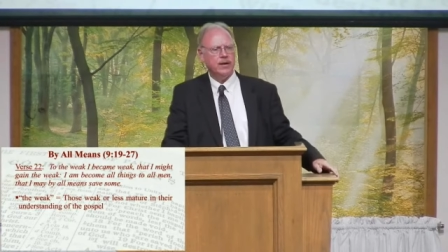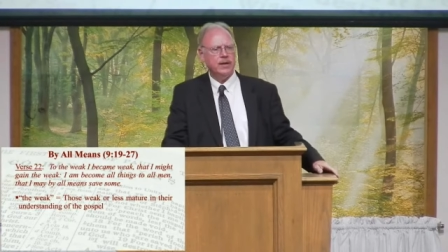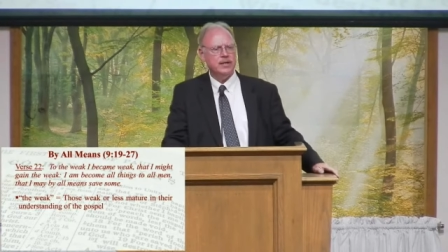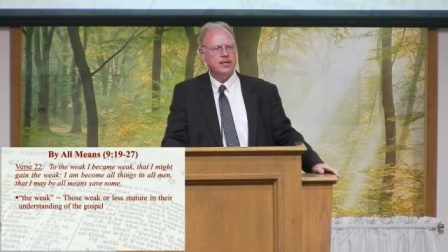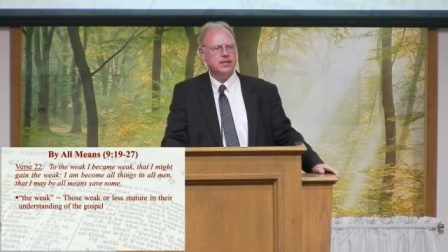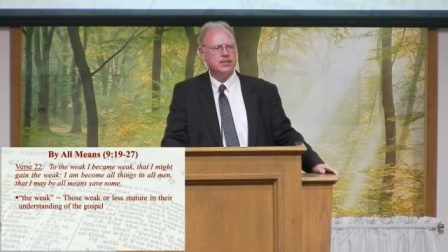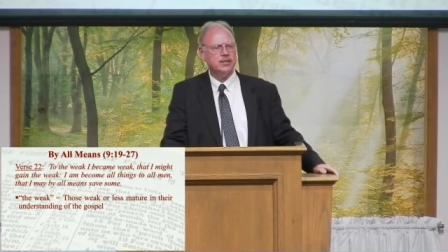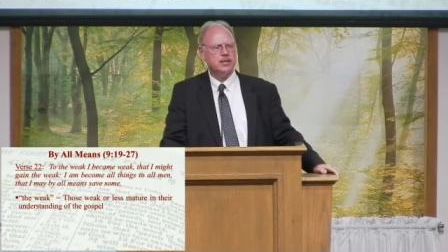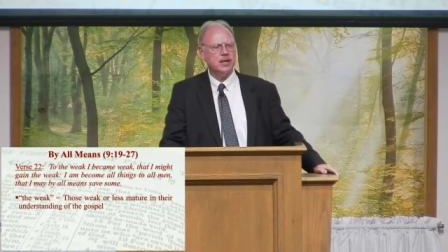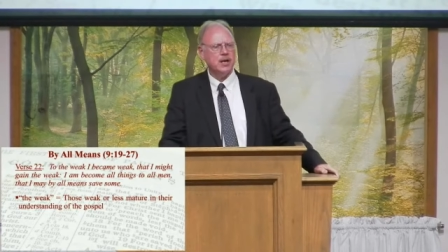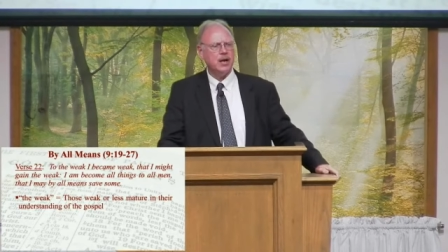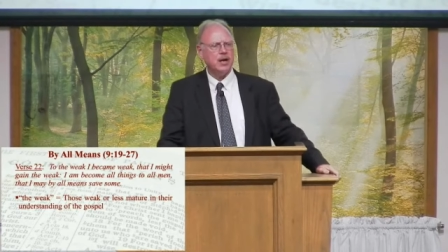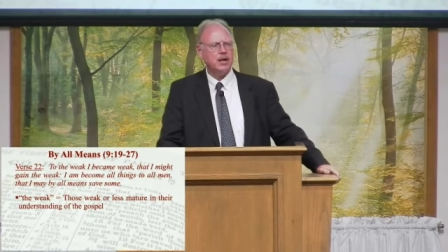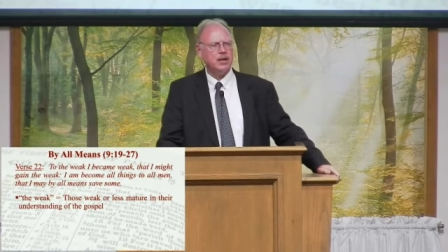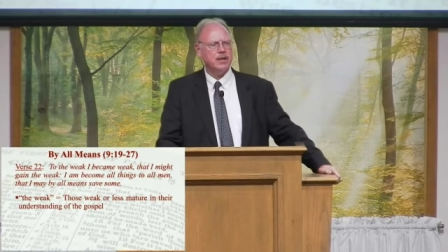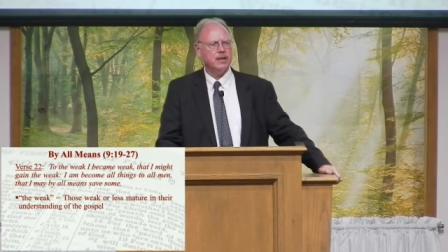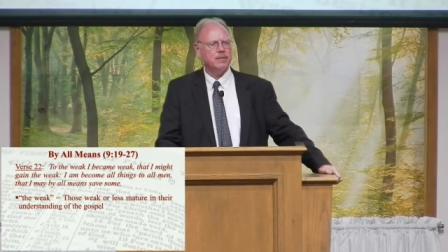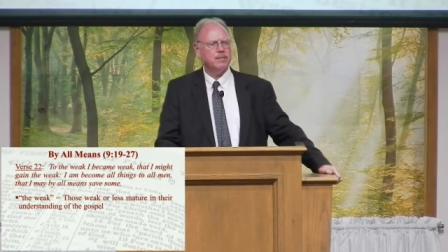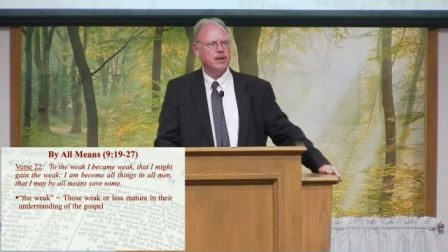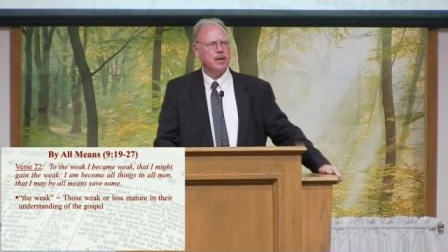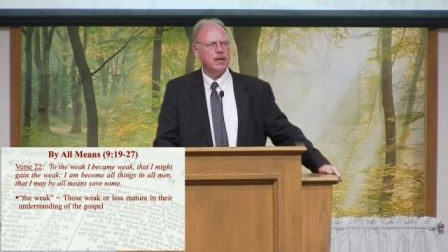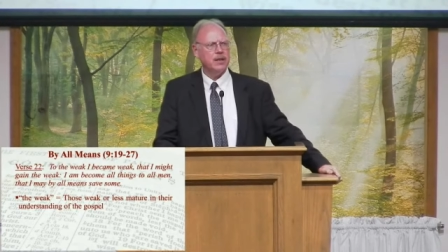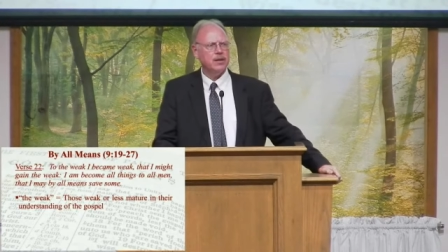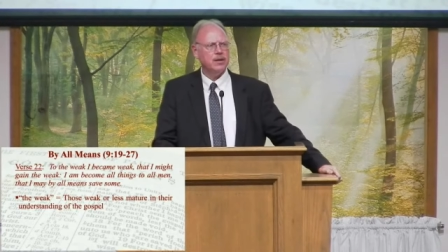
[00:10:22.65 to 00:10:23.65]
he's talking
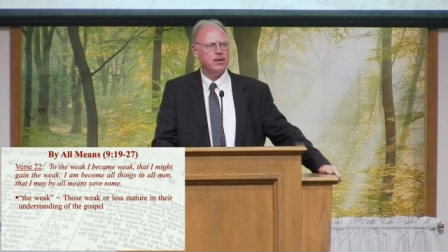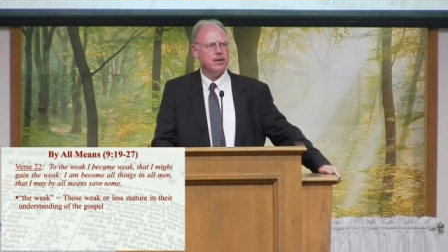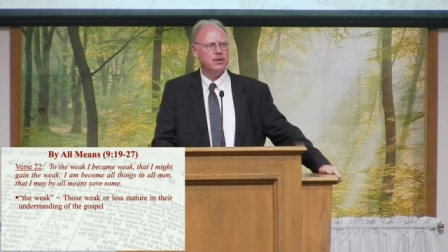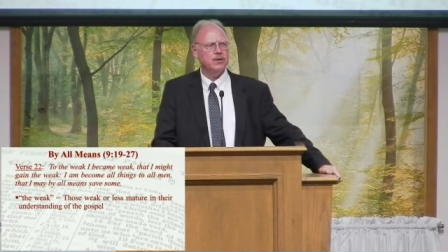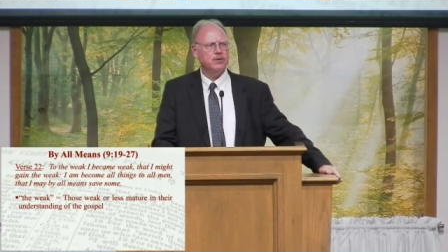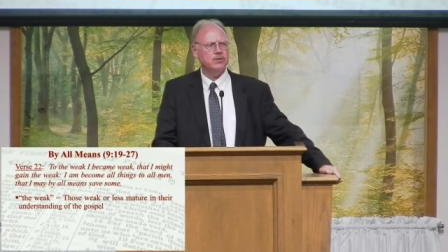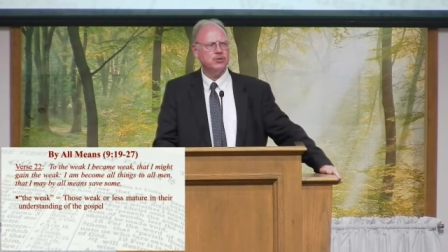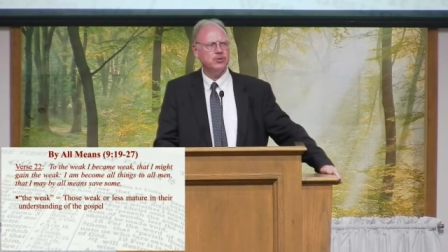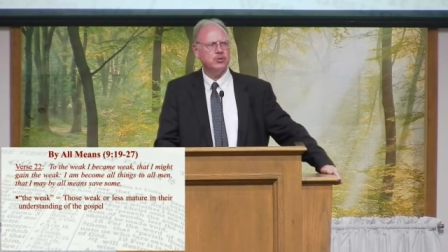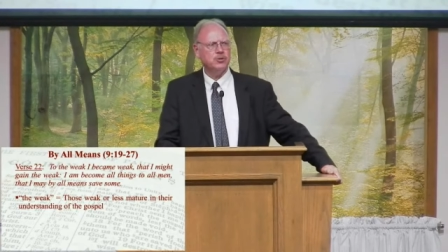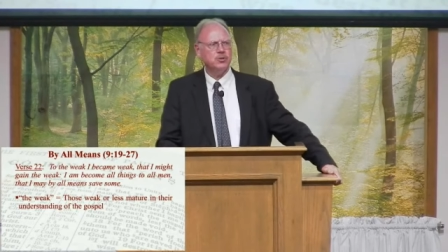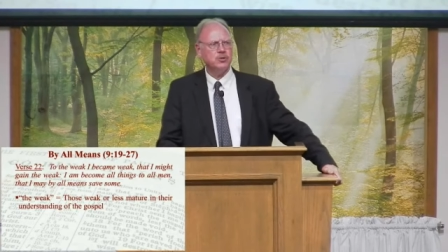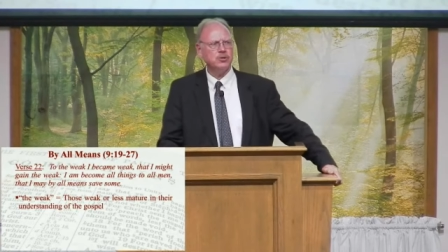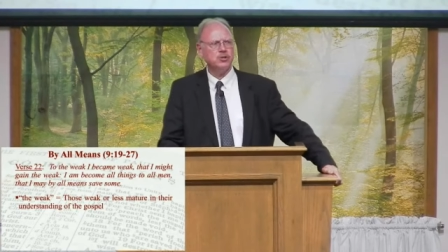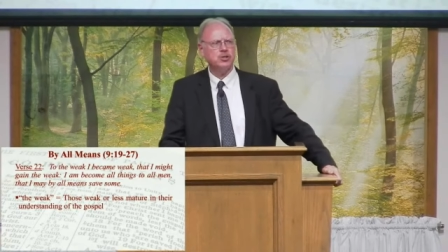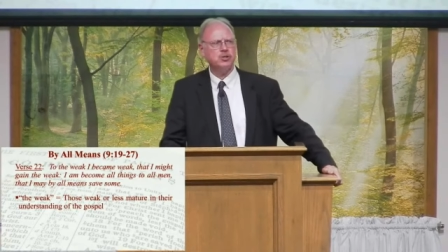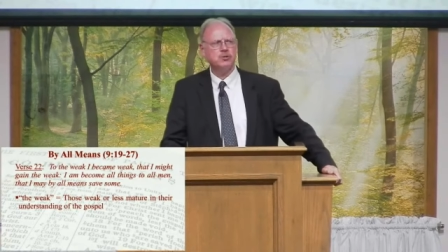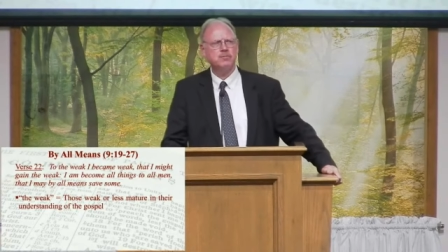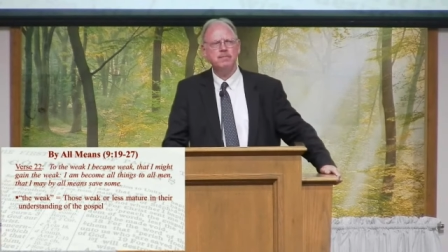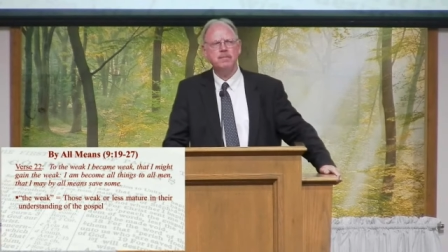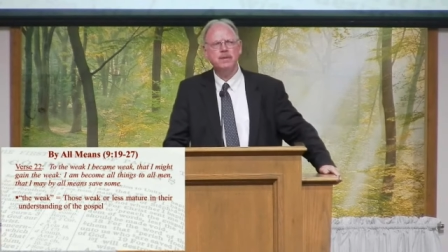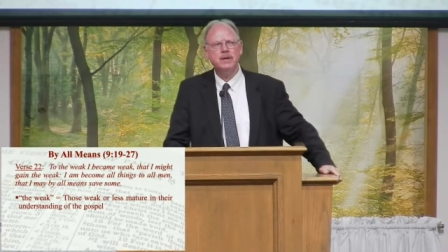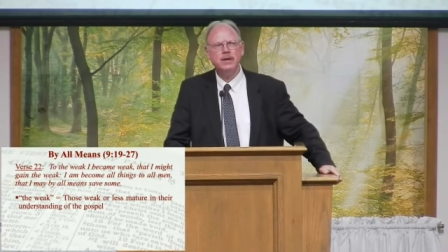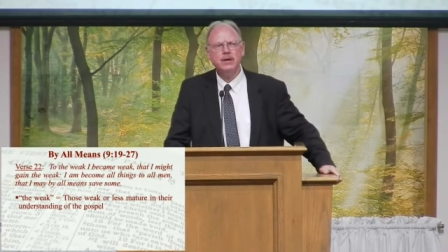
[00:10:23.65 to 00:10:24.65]
about those who are
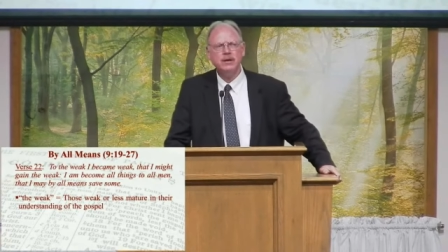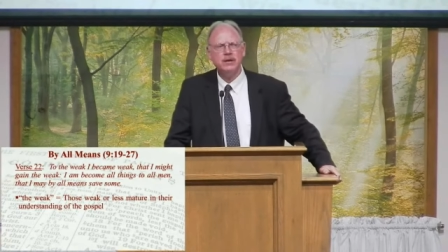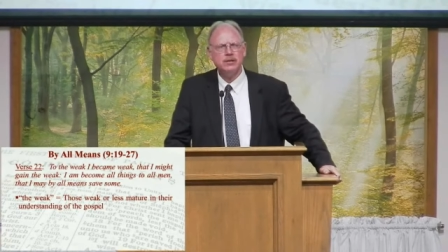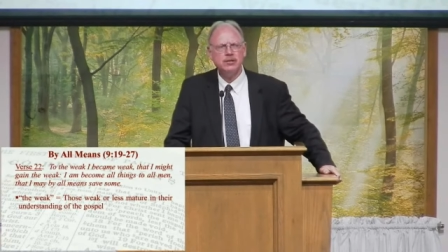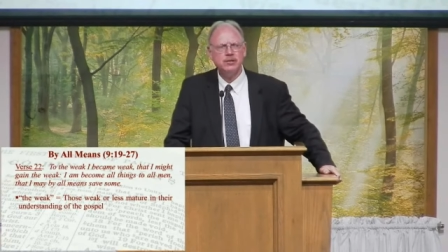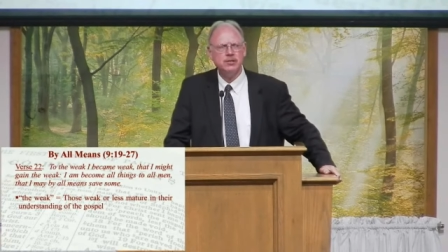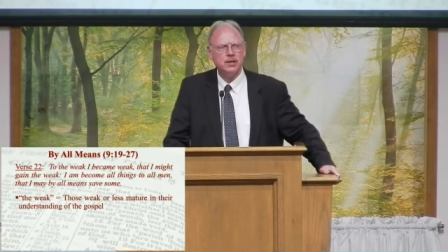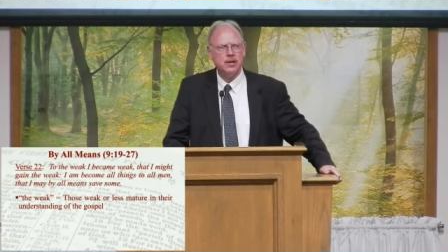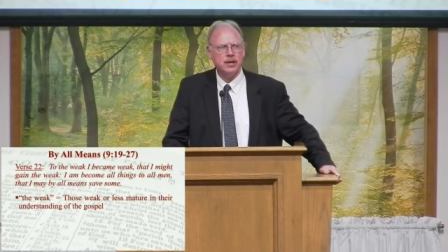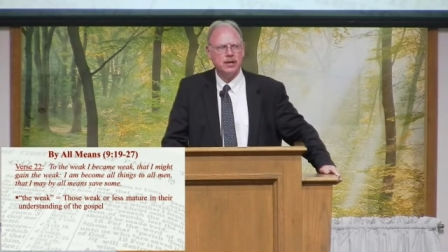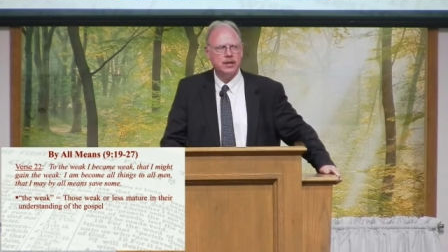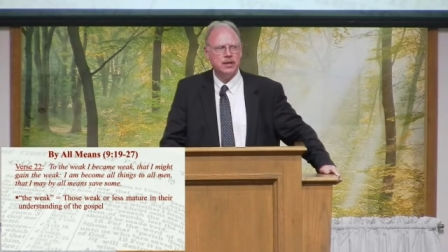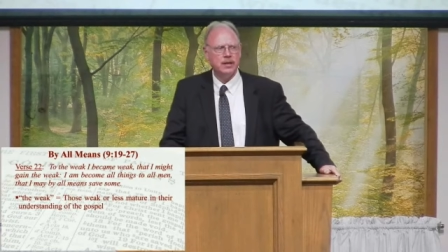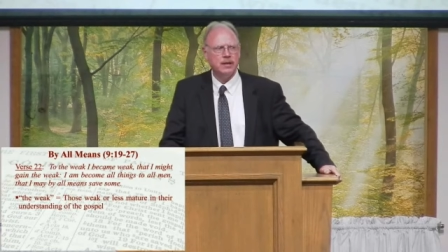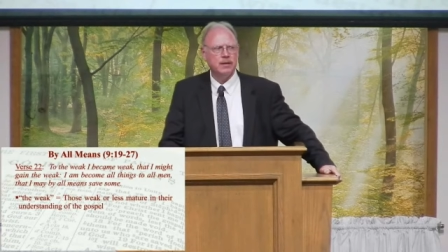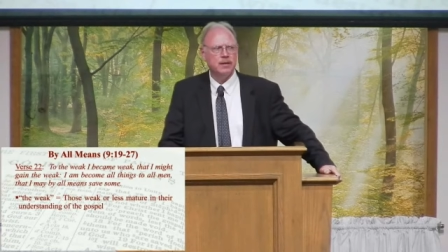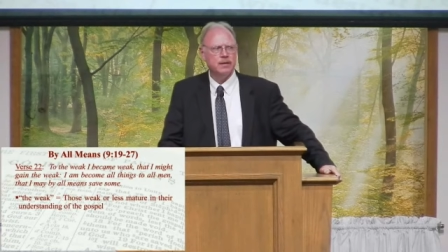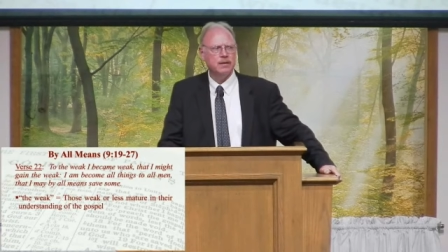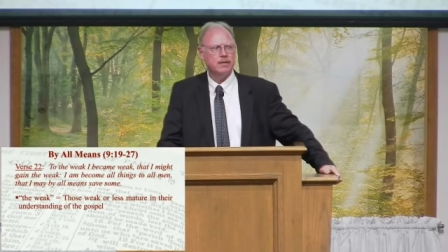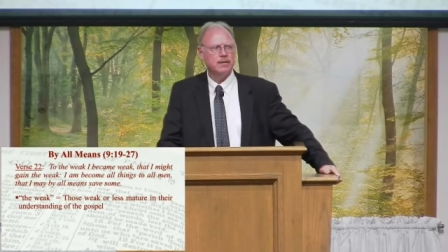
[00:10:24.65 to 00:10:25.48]
spiritually